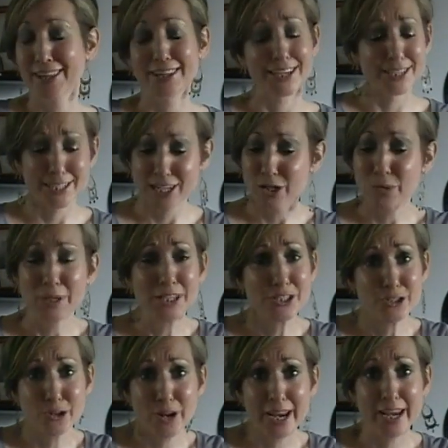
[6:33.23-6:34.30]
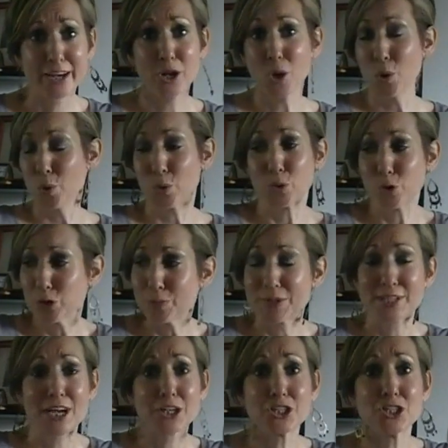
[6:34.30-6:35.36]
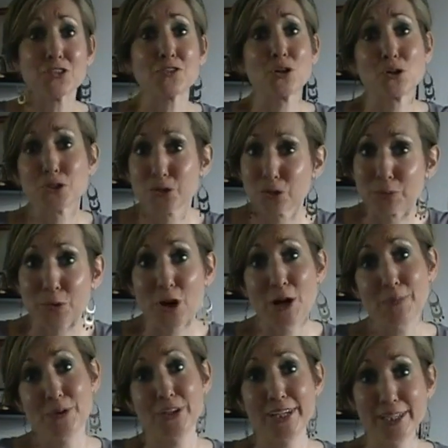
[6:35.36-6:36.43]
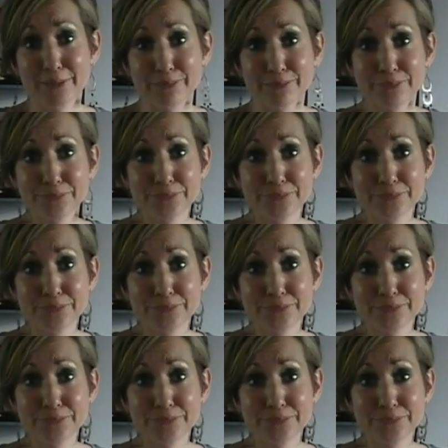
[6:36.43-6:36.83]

the antiquities trade, or the protection of cultural property.